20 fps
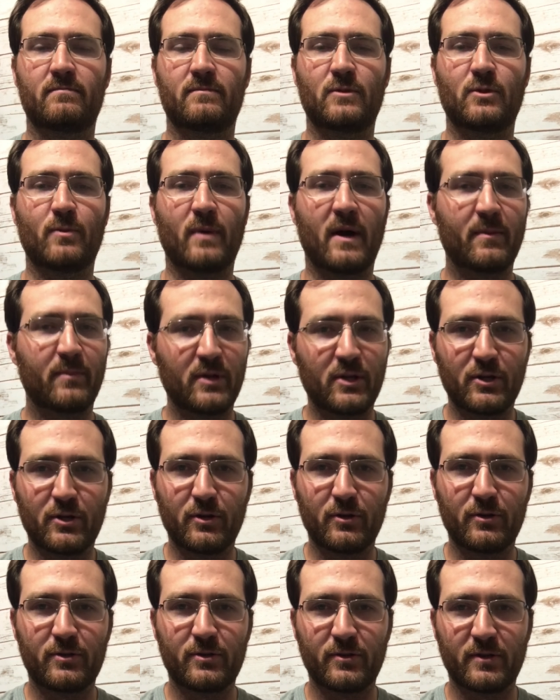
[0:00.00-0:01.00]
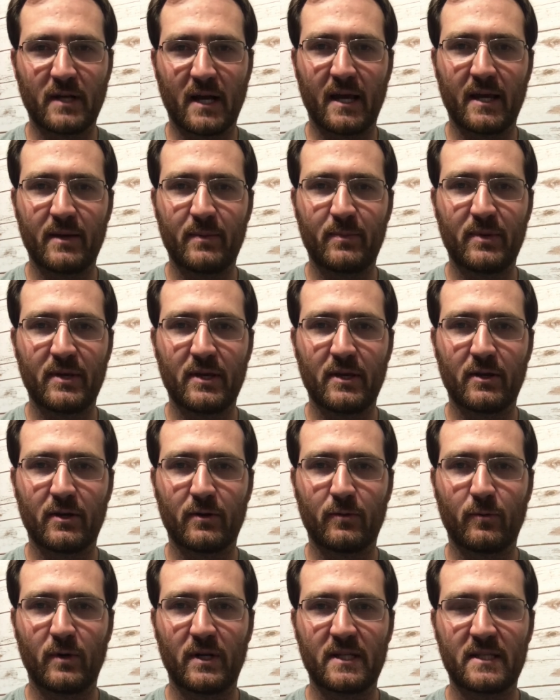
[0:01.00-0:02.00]
you might be new to an IEP or
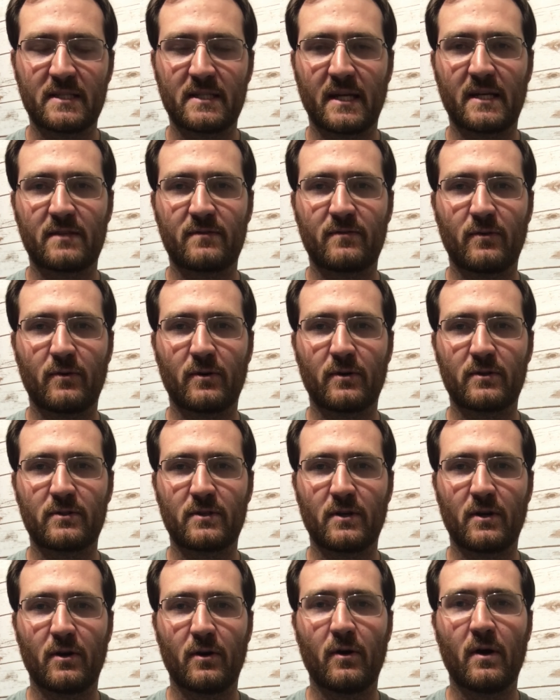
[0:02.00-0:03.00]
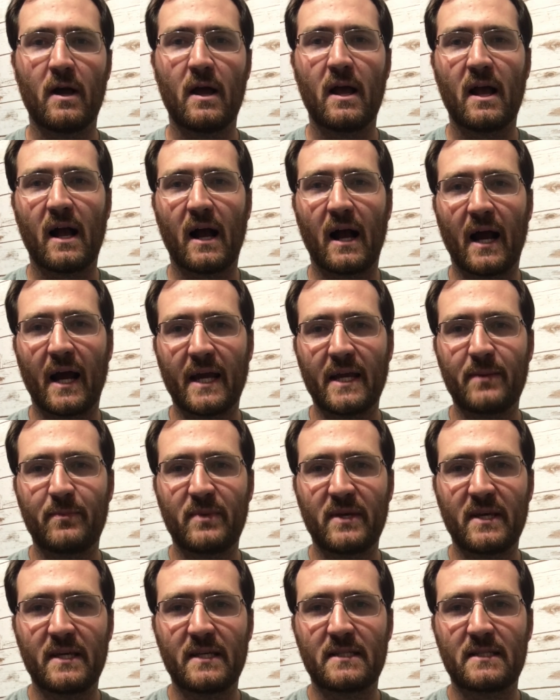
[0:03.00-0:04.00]
what it stands for. So,
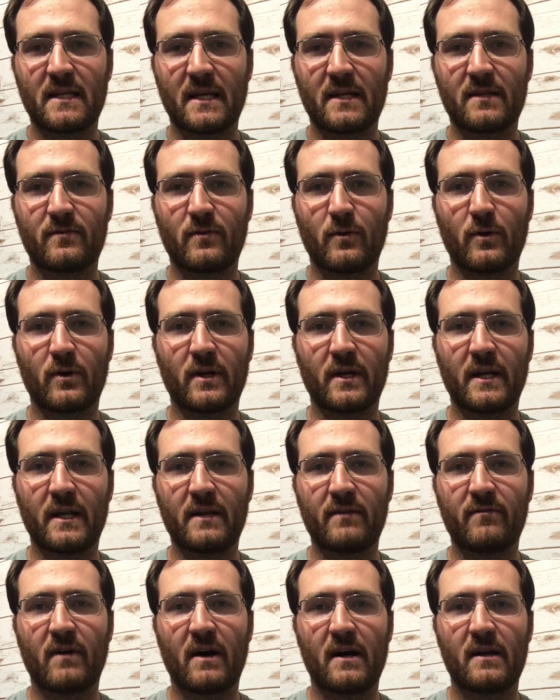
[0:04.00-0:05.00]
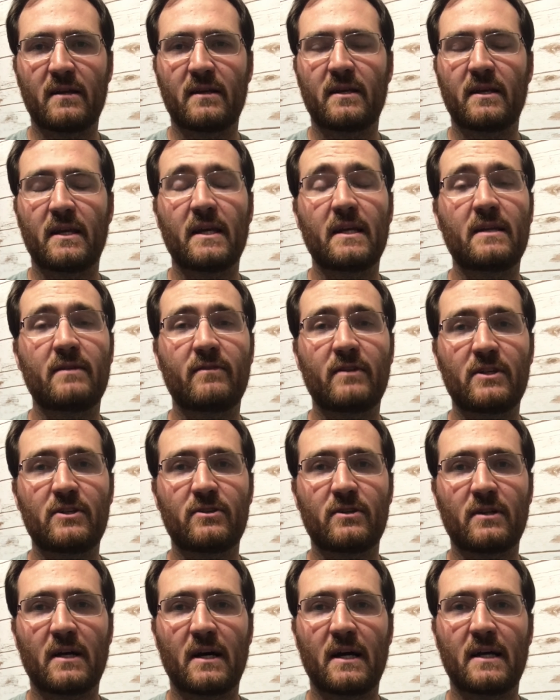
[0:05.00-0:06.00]
IEP stands for
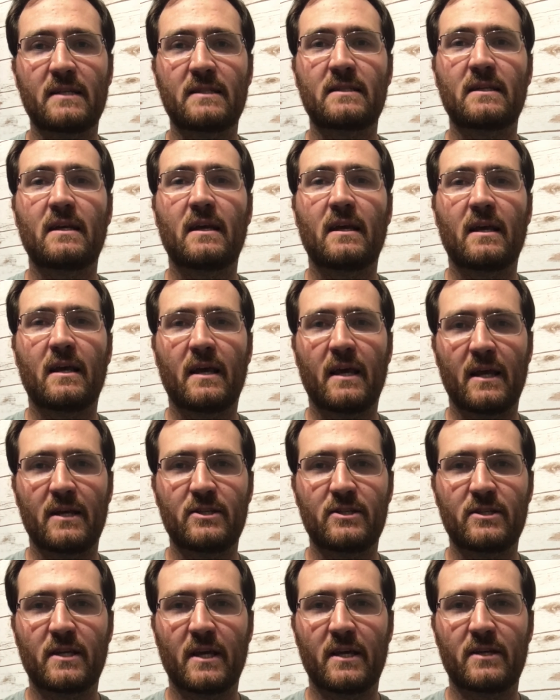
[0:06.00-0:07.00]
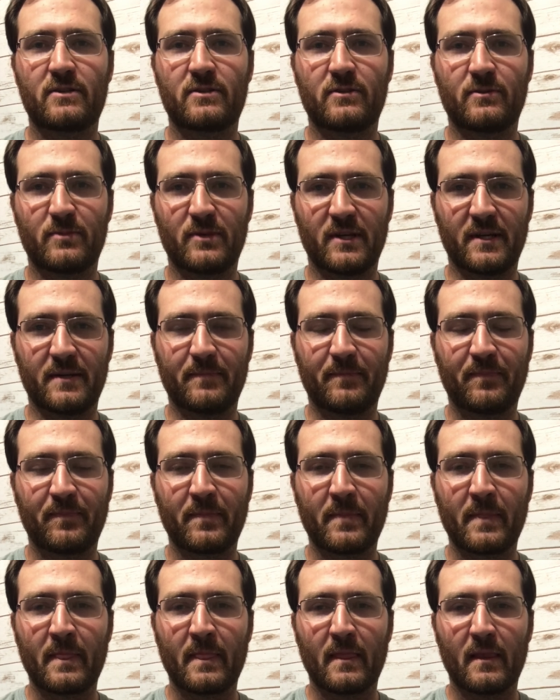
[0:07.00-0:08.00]
Individualized Educational Plan.
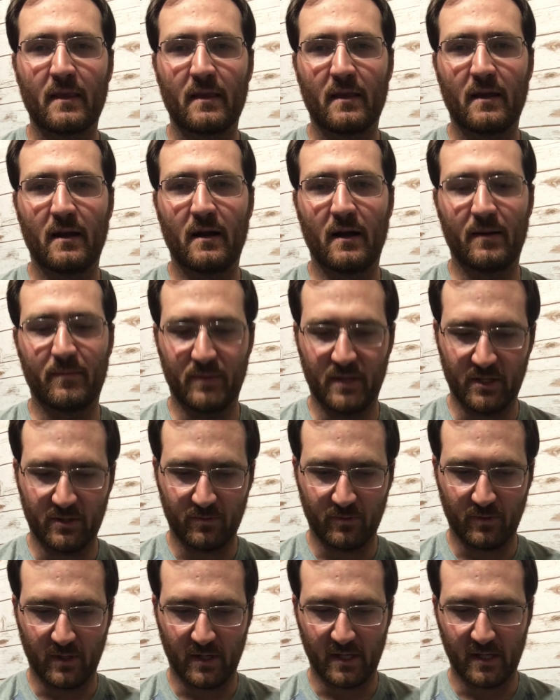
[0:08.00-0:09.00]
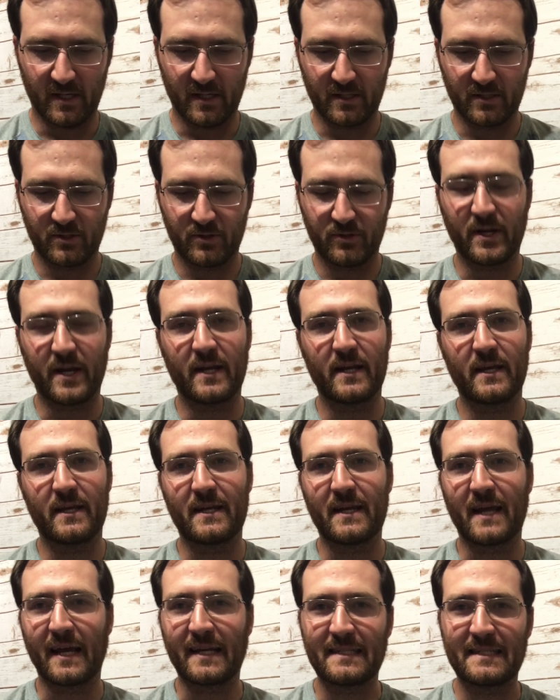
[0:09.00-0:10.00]
This was created in
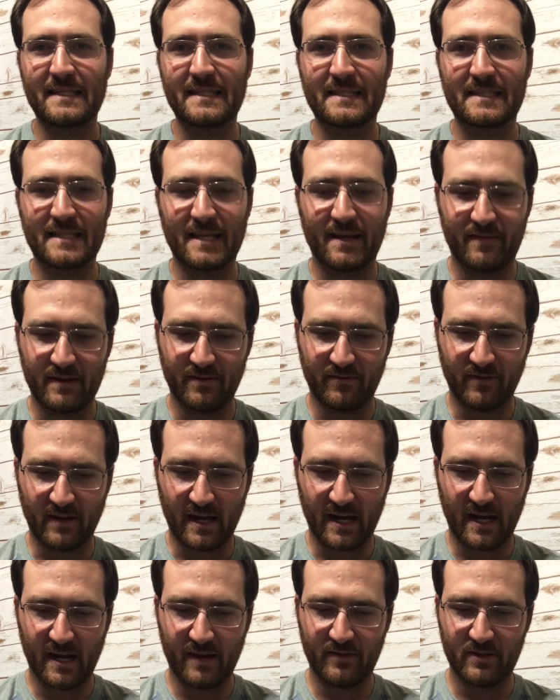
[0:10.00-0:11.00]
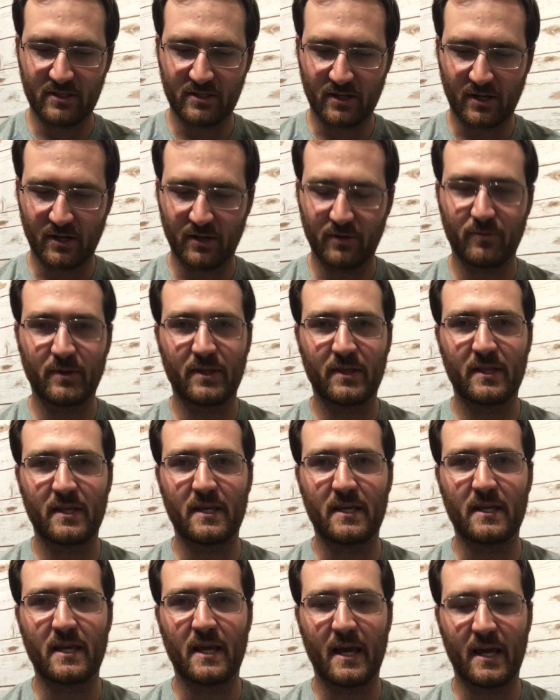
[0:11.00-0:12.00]
1975. It started with
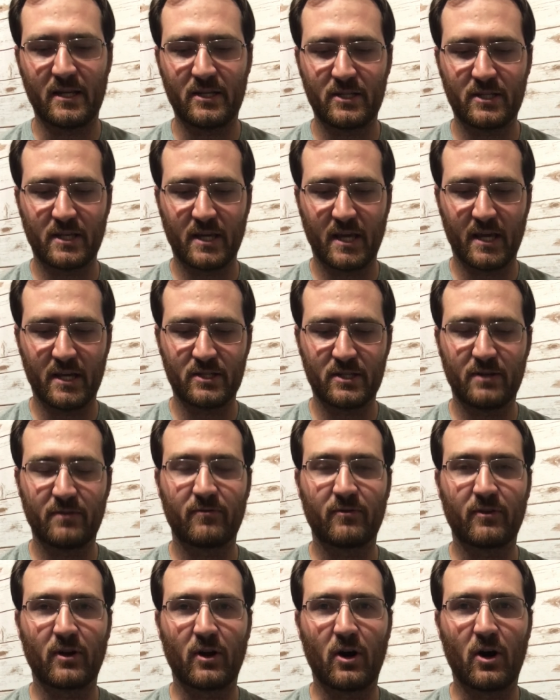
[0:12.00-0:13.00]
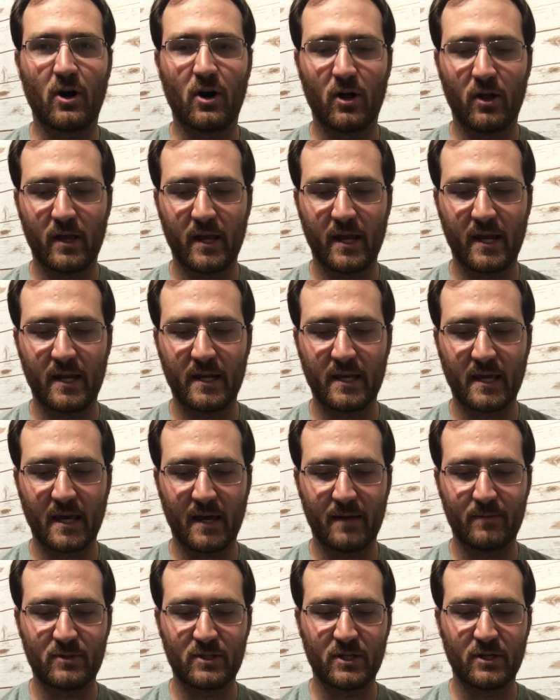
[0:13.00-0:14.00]
the Education for All
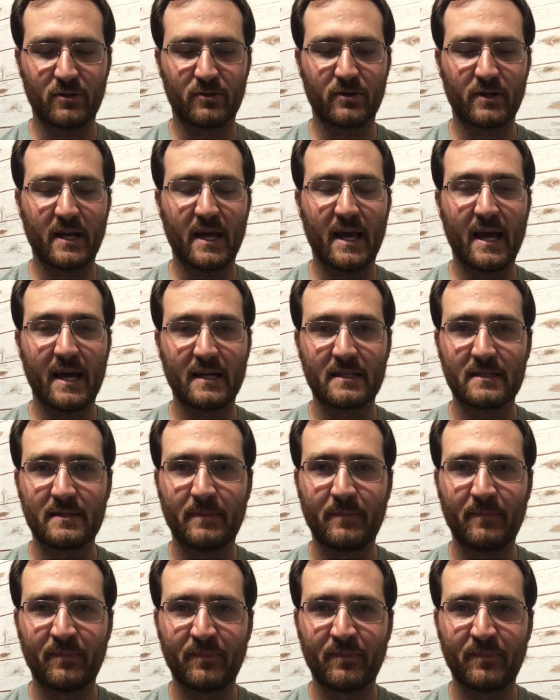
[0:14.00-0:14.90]
Handicapped Children Act,